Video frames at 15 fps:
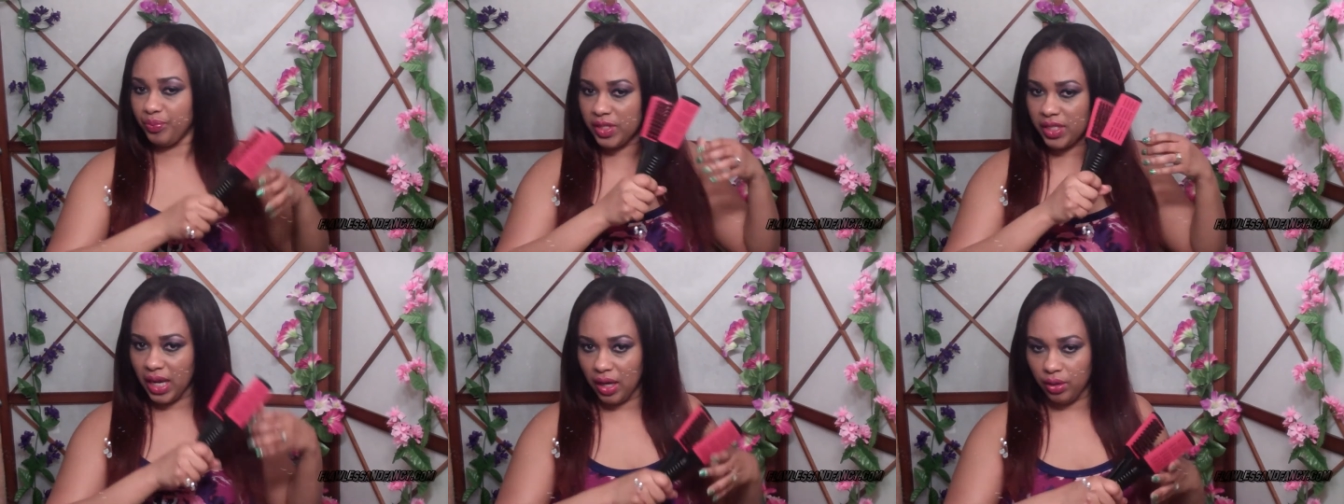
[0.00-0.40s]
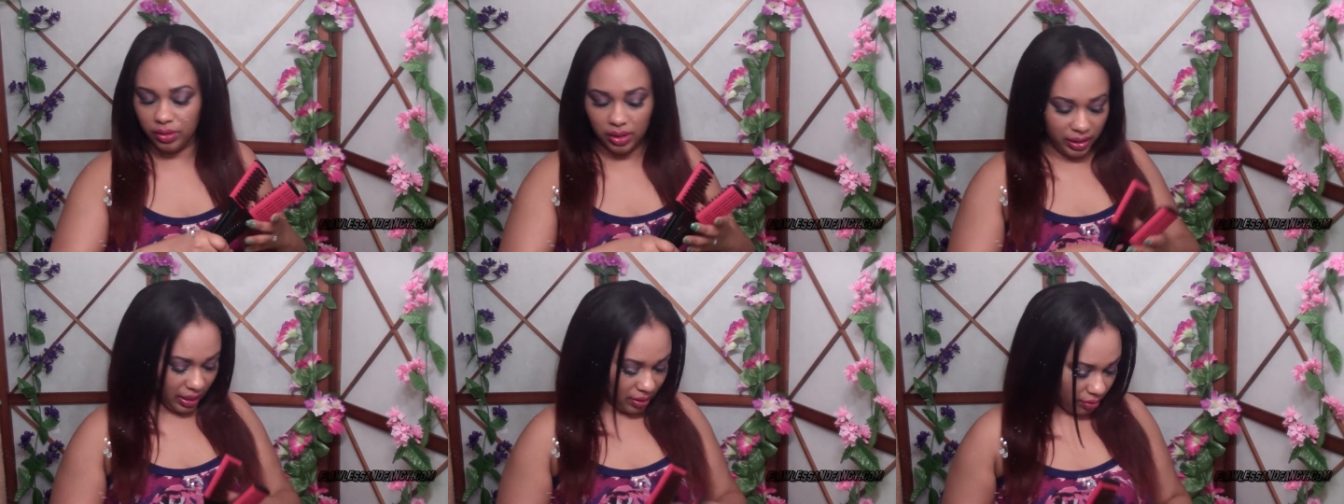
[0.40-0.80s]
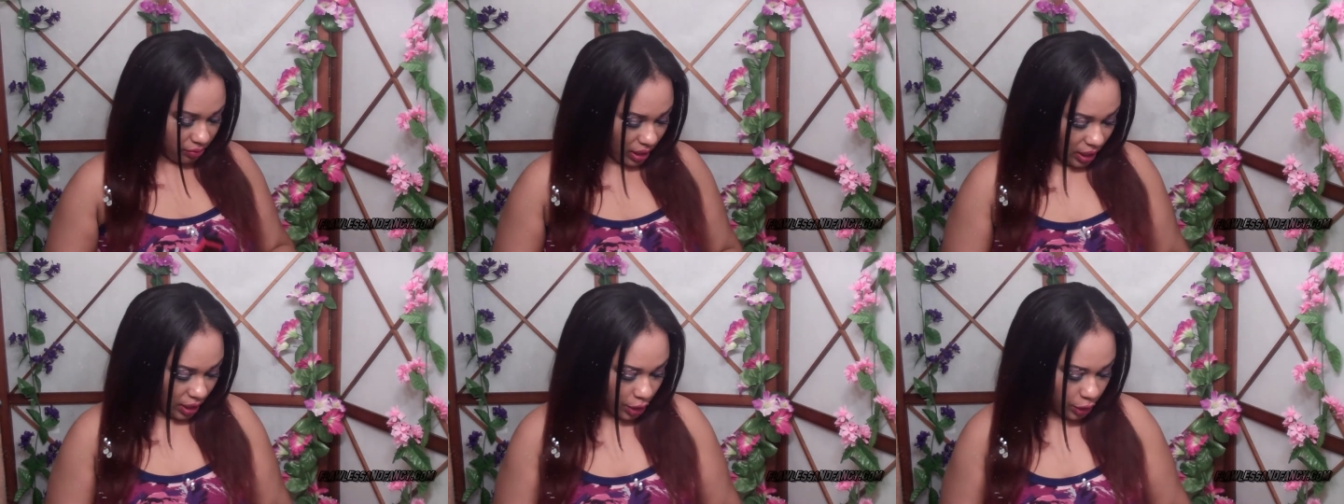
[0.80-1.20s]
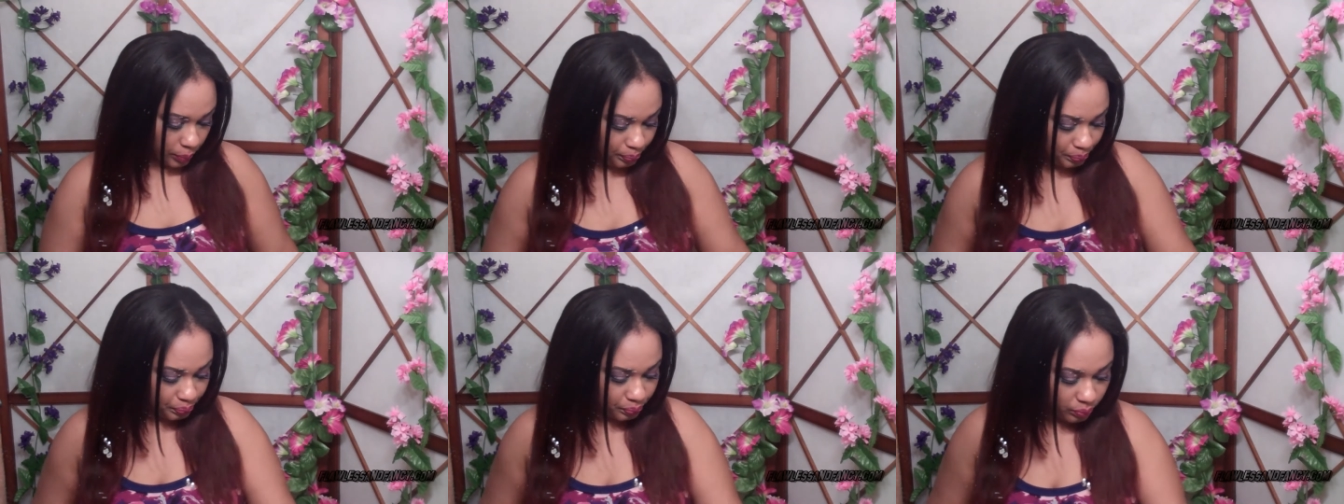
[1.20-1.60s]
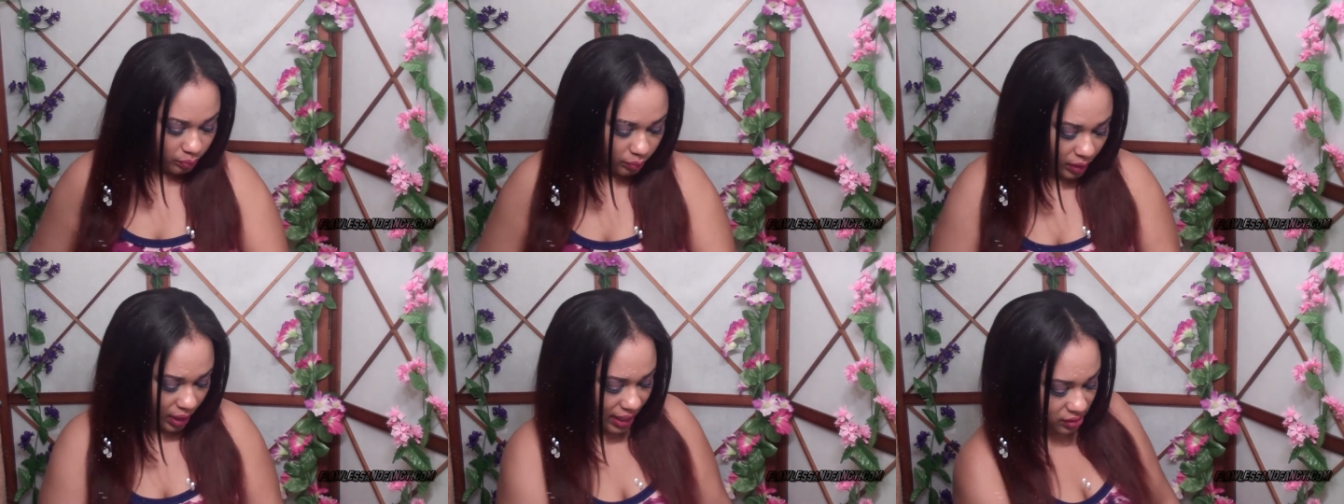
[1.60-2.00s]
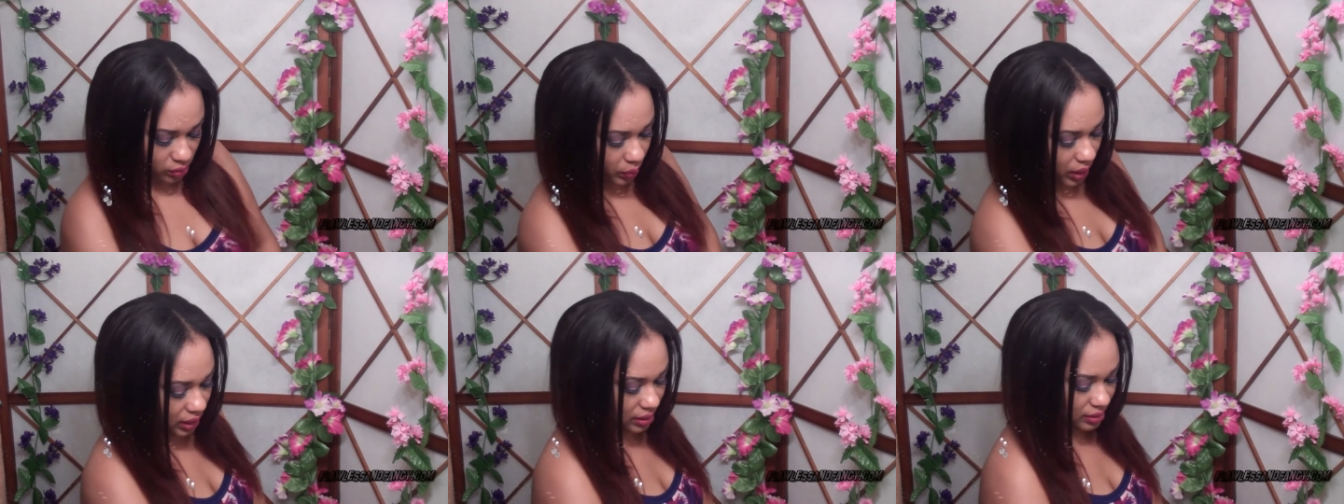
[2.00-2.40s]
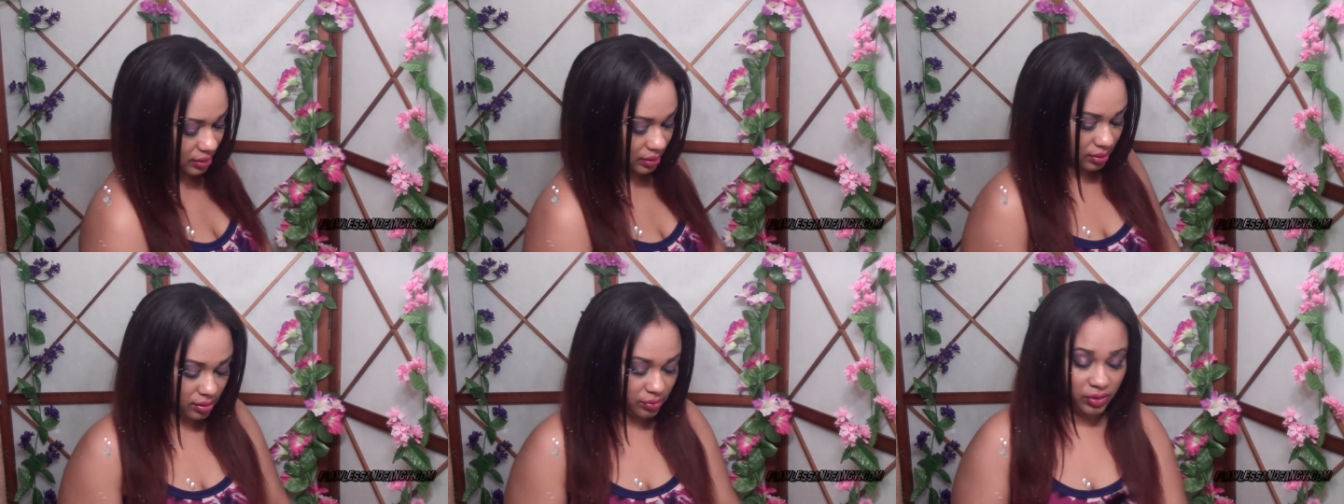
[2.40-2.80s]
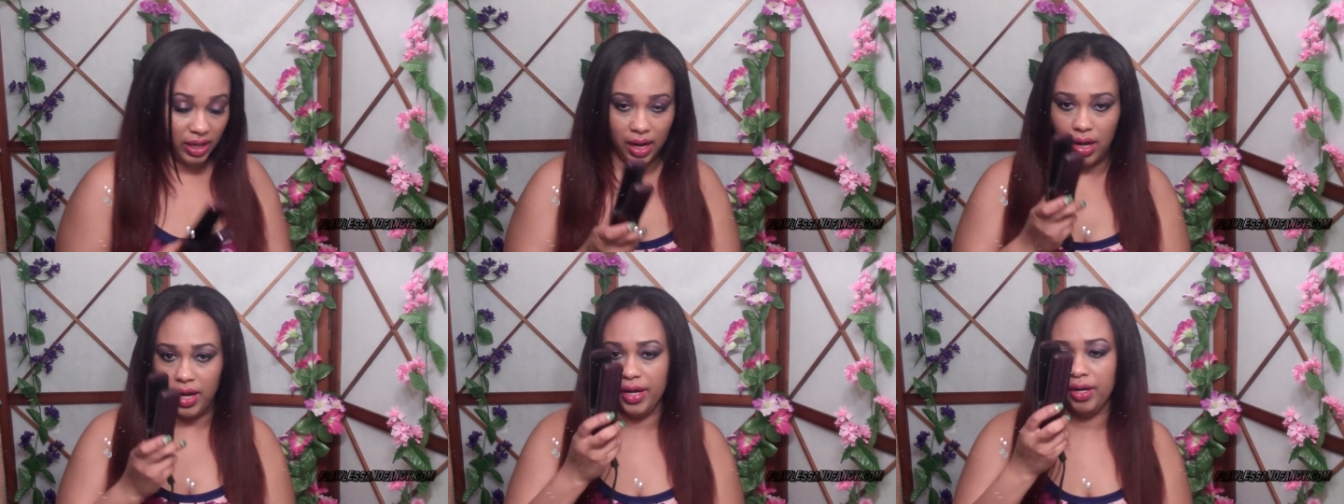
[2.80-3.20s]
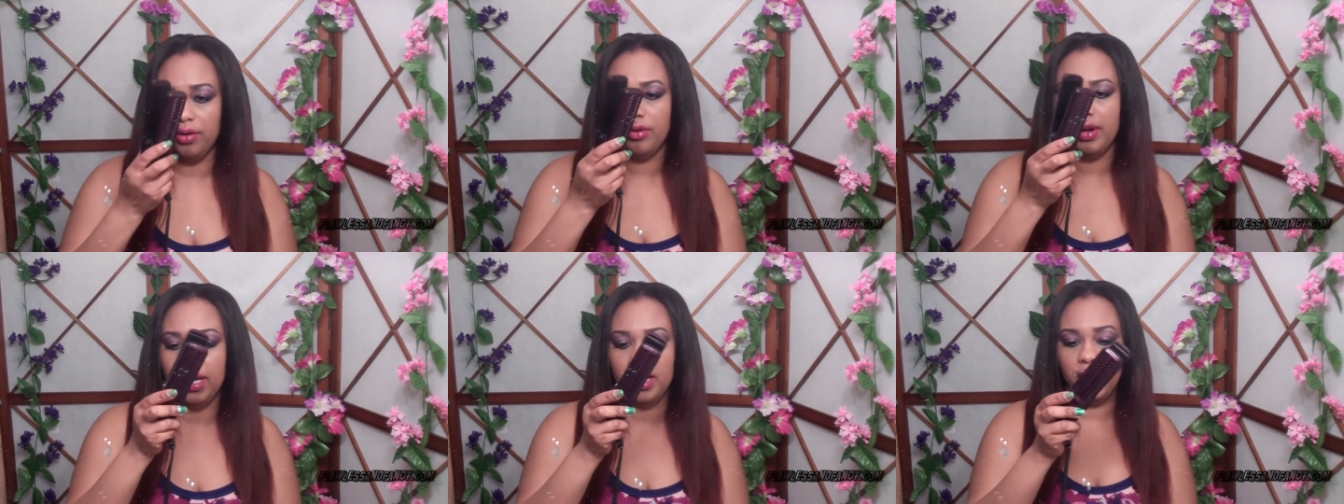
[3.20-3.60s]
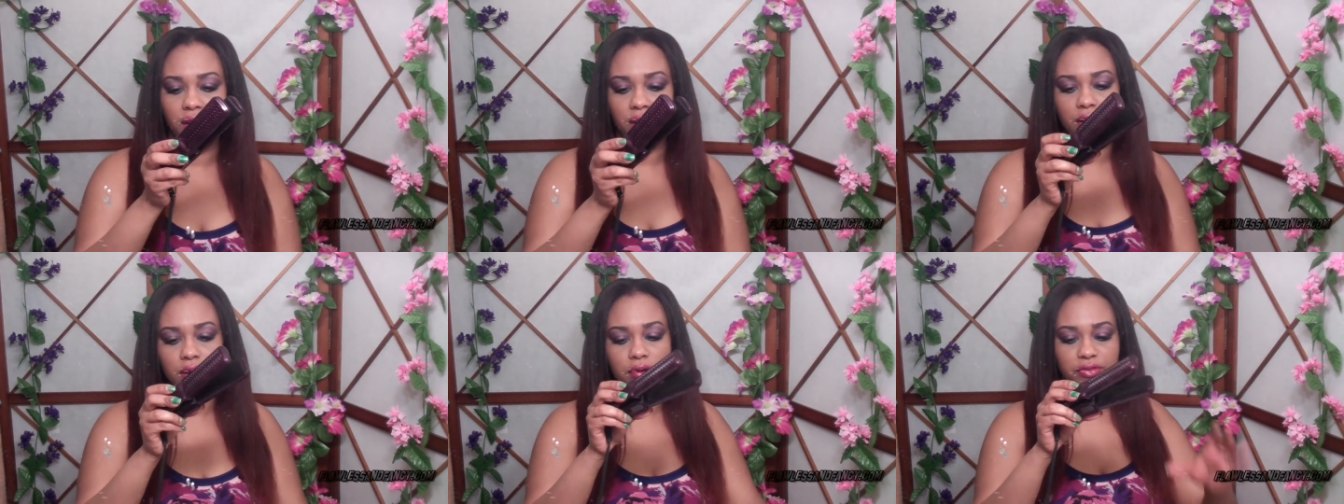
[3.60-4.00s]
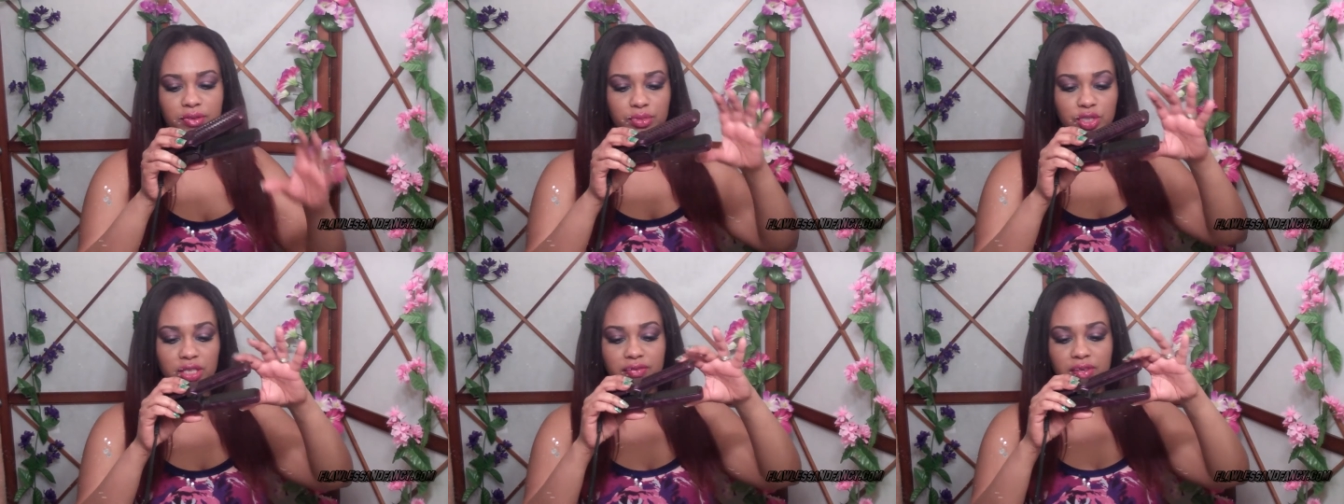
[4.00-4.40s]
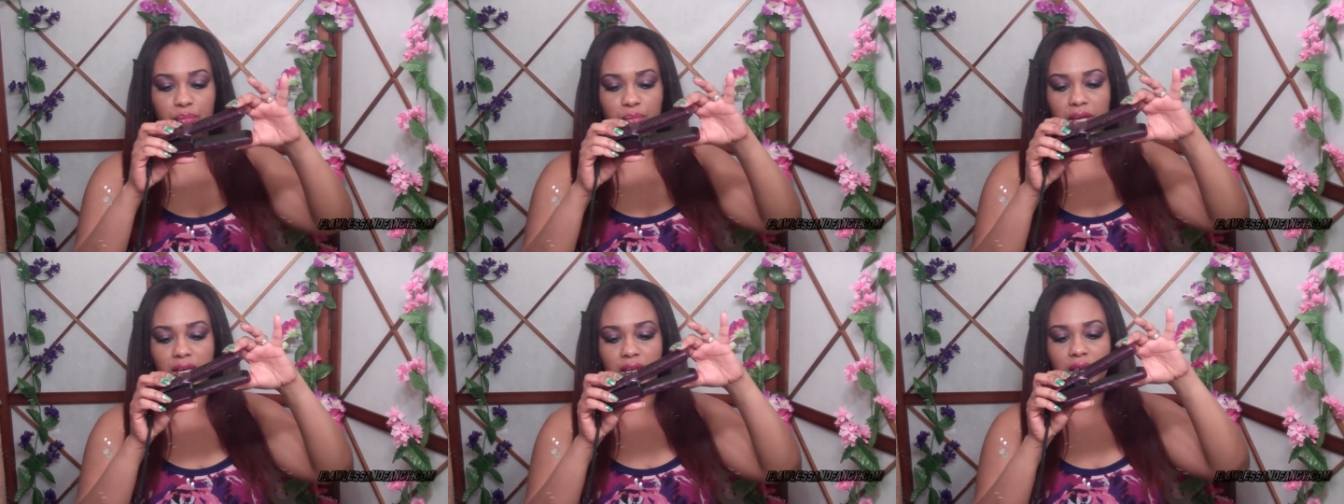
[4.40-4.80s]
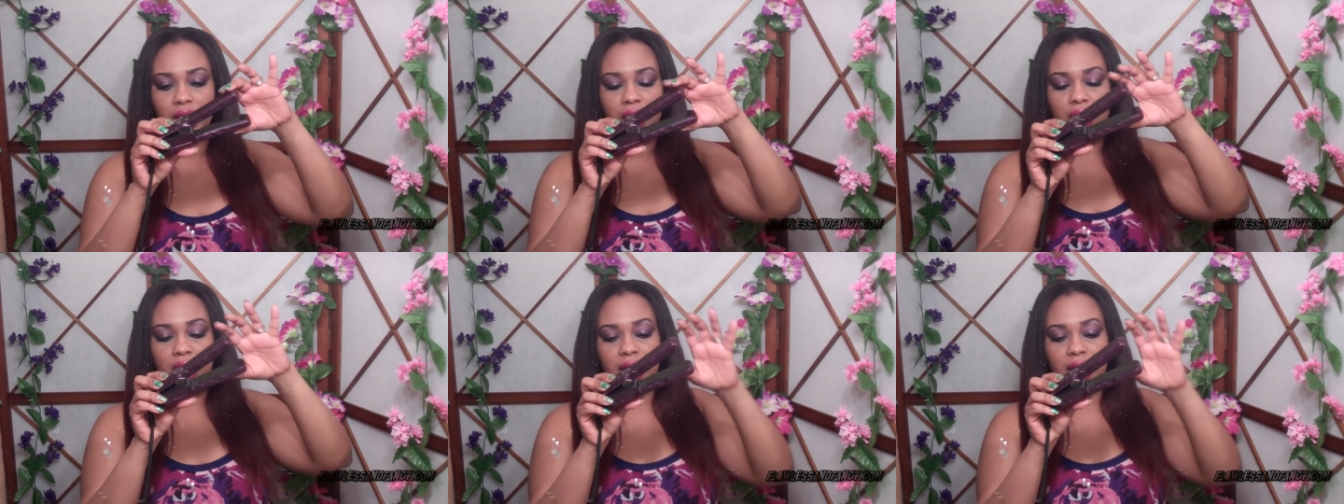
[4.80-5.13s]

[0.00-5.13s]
down the length of the hair, as well as this flat iron right here from GVP.